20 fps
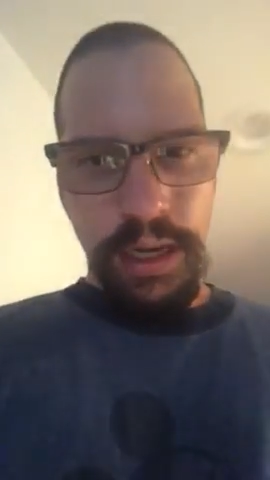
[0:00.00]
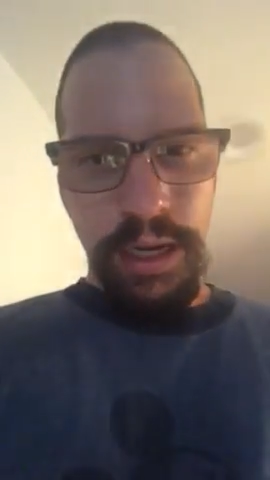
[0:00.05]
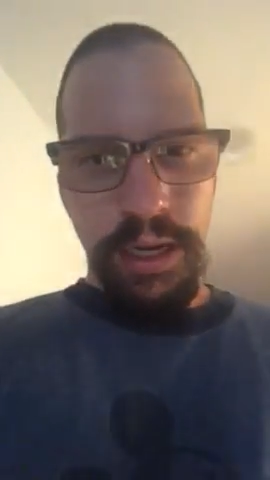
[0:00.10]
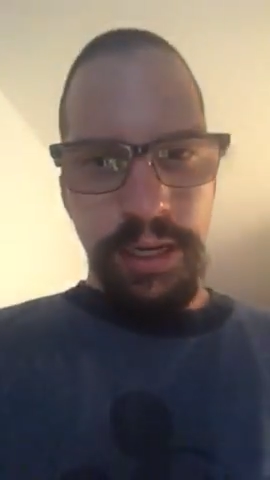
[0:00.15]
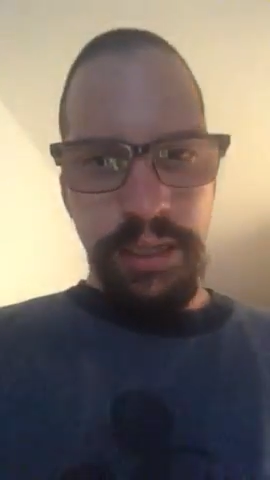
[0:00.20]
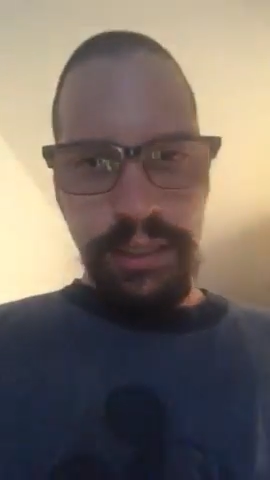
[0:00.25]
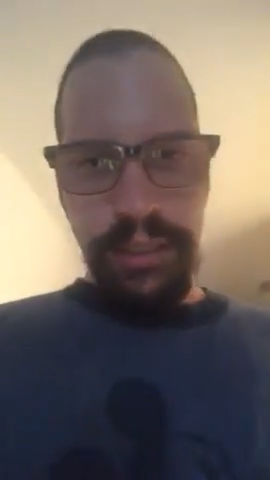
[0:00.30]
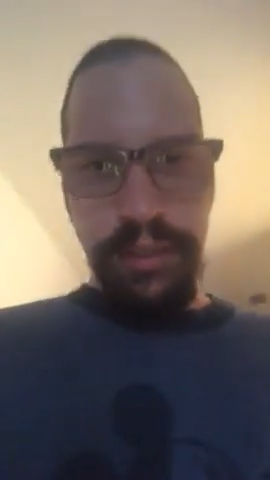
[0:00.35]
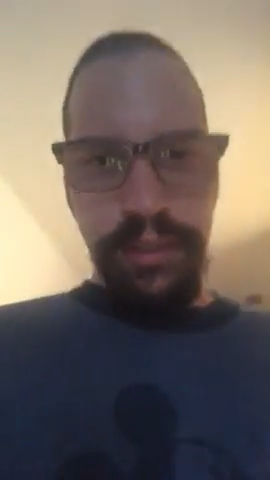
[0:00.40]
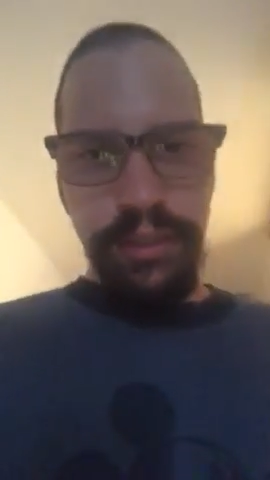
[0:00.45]

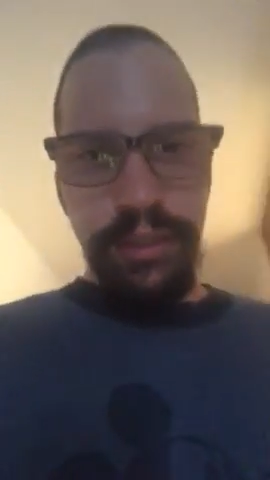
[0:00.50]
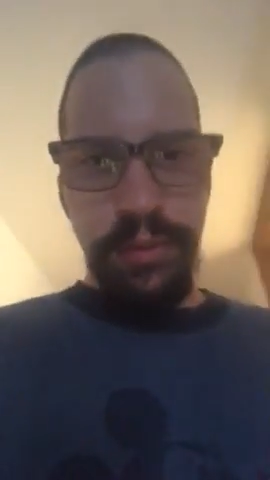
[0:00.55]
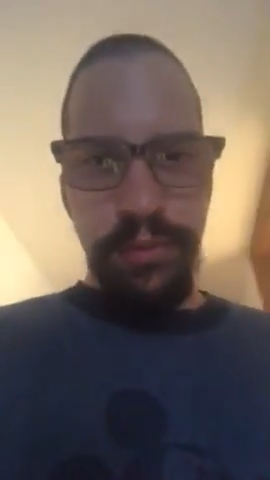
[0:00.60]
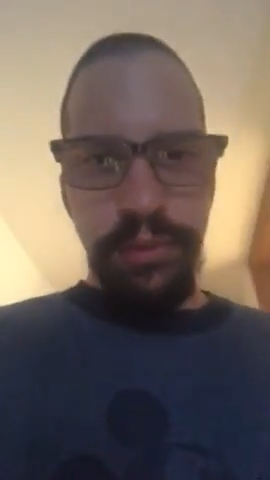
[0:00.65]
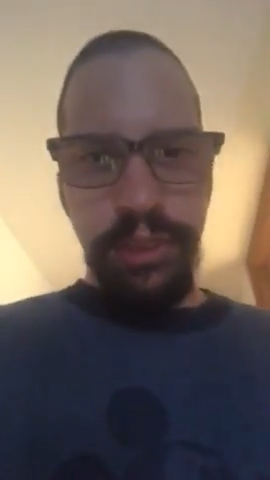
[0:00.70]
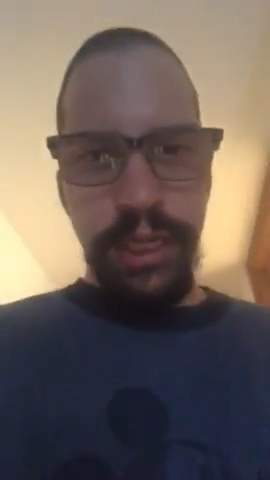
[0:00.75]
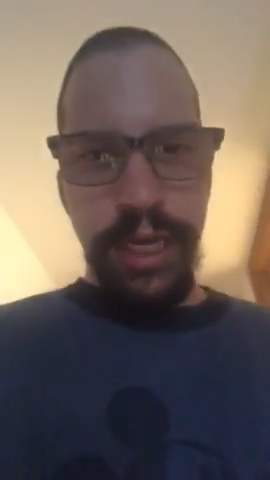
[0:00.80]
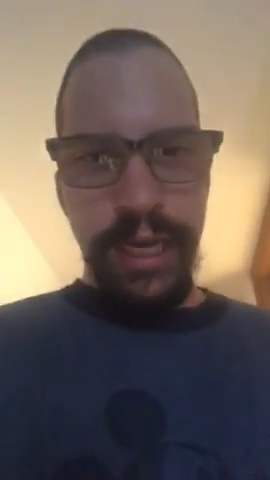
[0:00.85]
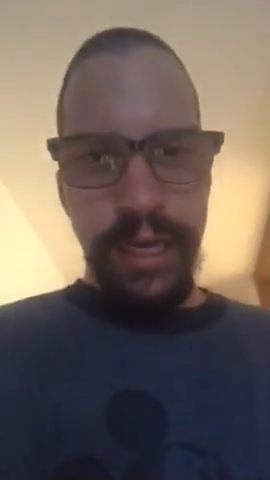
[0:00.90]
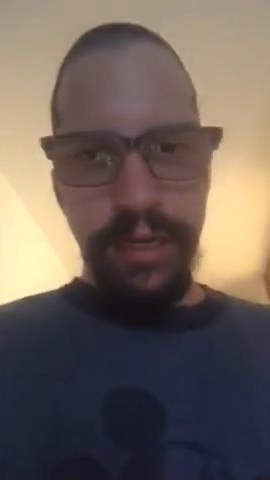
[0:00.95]
on
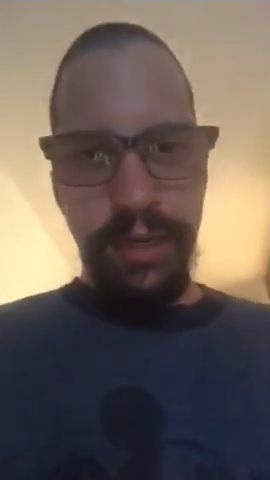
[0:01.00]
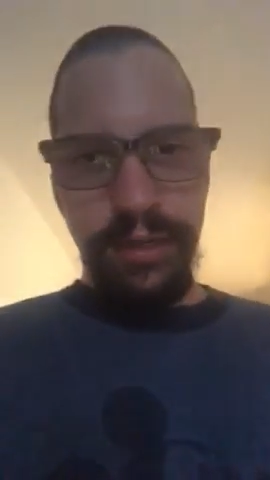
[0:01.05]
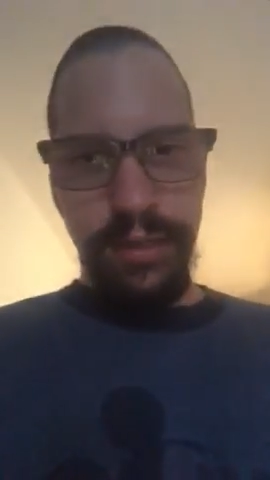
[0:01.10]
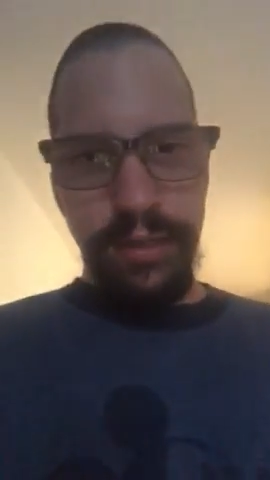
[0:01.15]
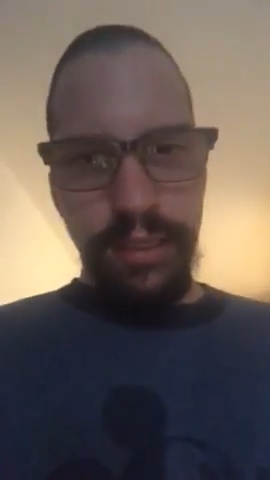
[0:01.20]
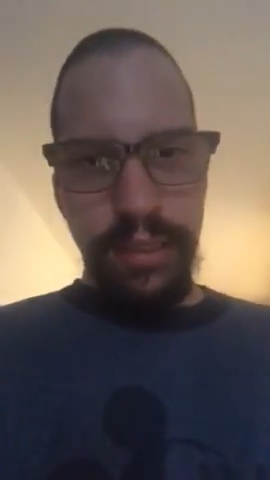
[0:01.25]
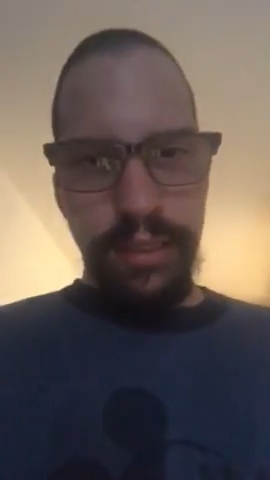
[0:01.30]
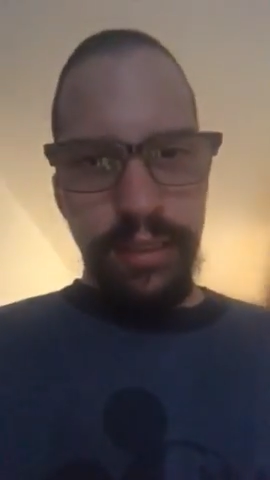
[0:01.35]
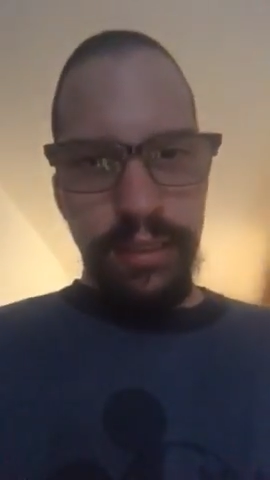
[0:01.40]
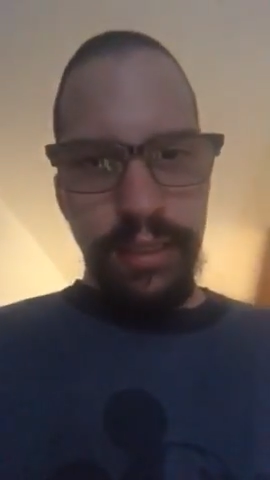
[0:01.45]
YouTube
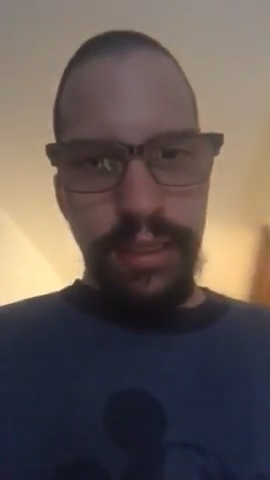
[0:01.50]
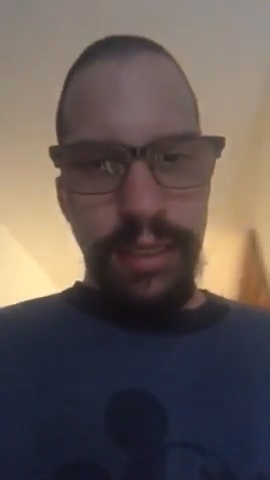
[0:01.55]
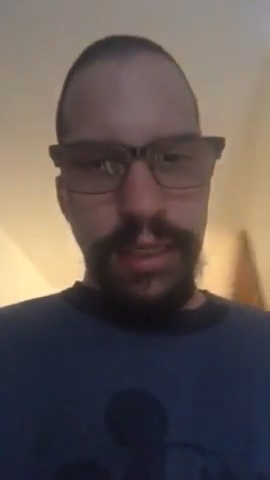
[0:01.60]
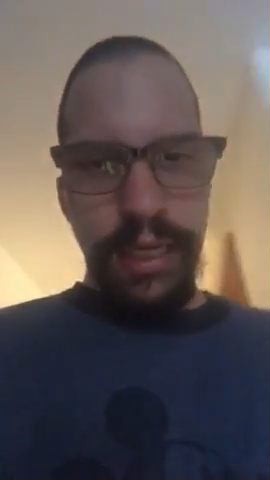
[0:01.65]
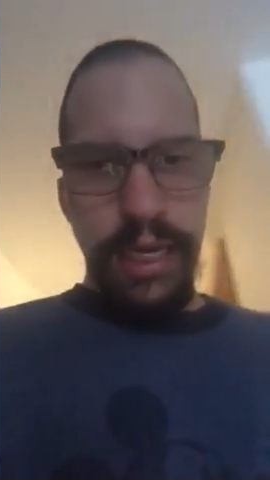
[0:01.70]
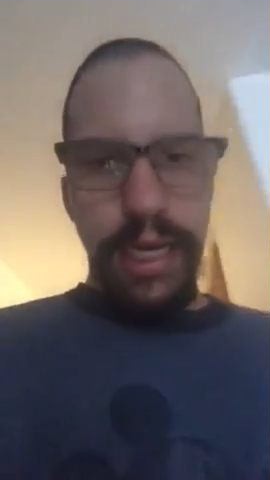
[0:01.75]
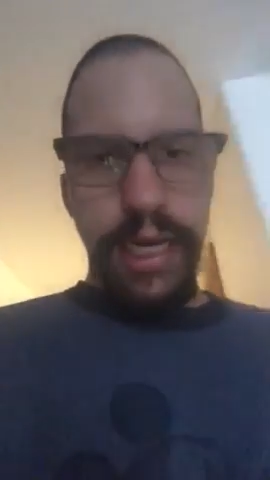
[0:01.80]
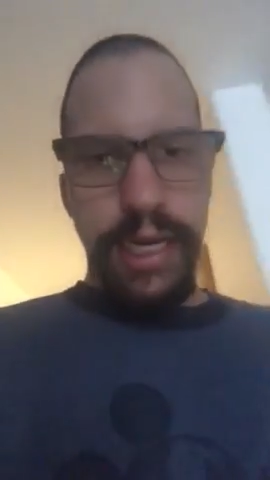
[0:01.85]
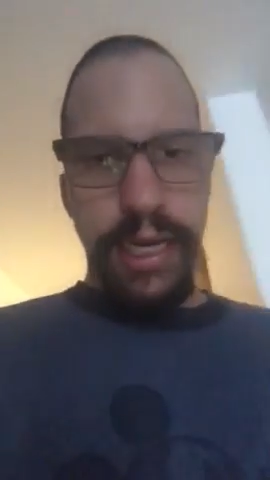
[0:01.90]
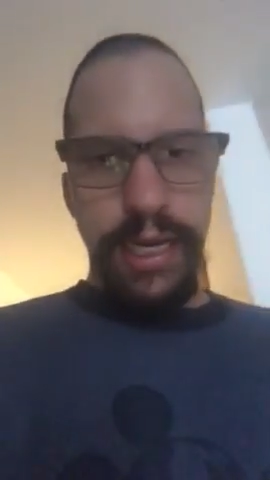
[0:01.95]
channel,
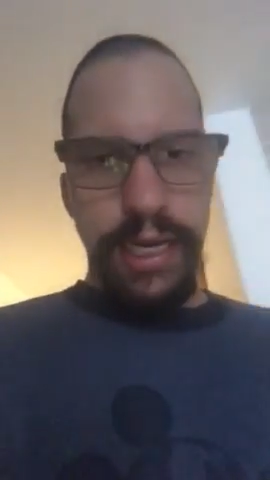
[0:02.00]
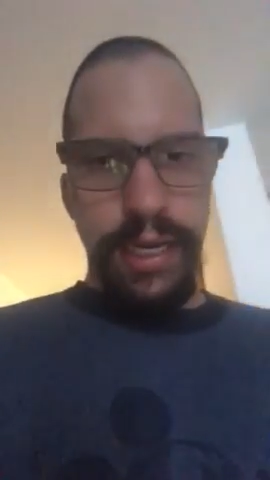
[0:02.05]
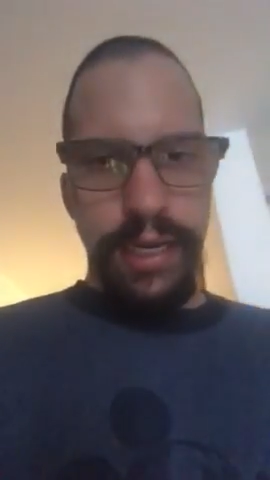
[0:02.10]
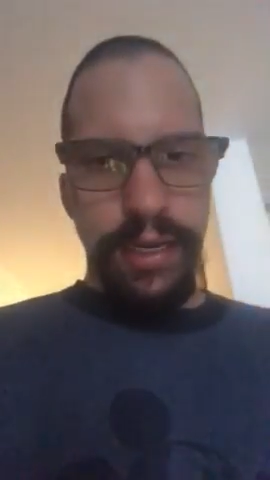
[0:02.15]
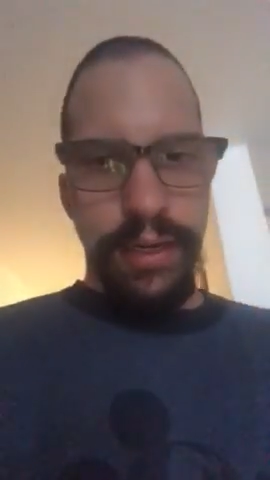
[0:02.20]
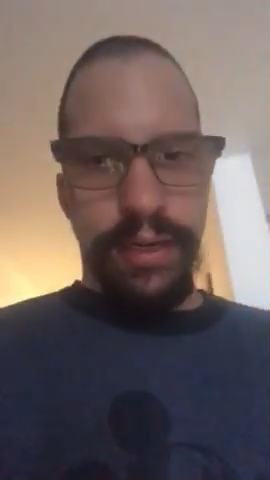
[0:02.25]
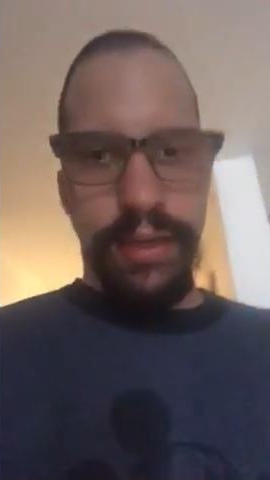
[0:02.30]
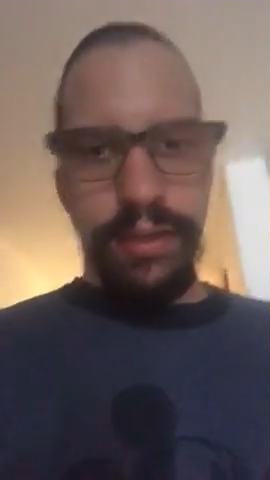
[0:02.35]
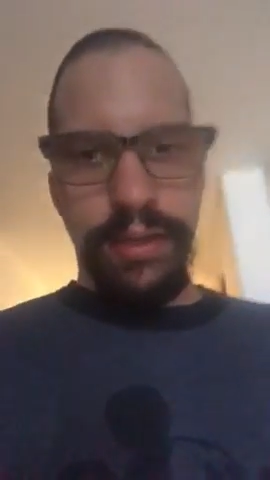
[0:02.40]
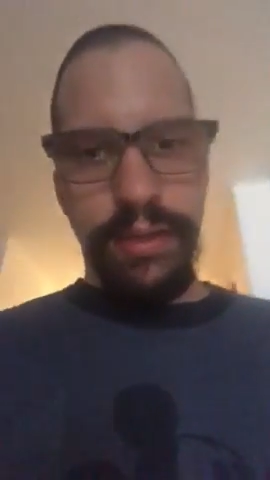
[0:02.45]

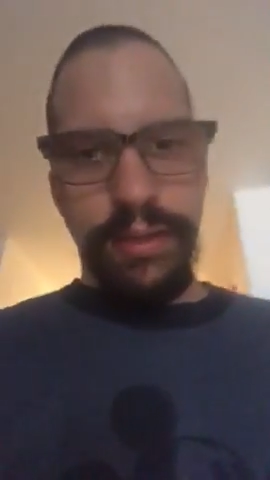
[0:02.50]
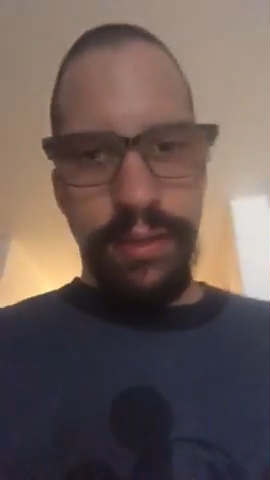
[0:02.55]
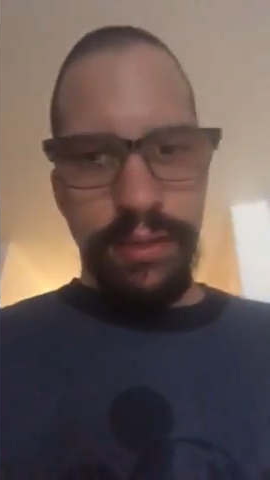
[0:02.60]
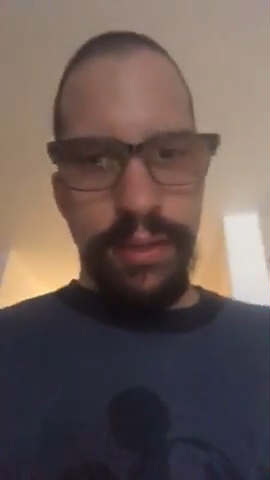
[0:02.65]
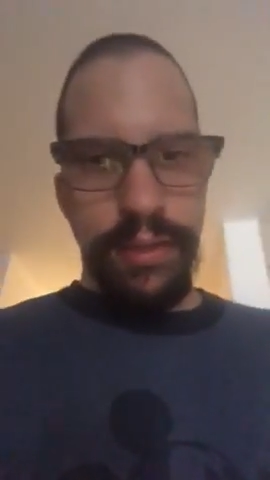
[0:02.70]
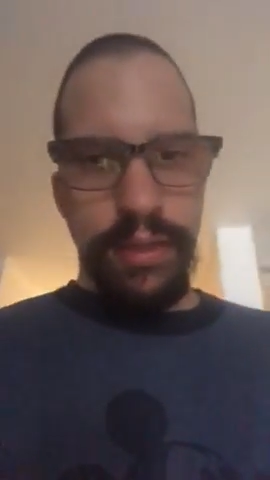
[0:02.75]
and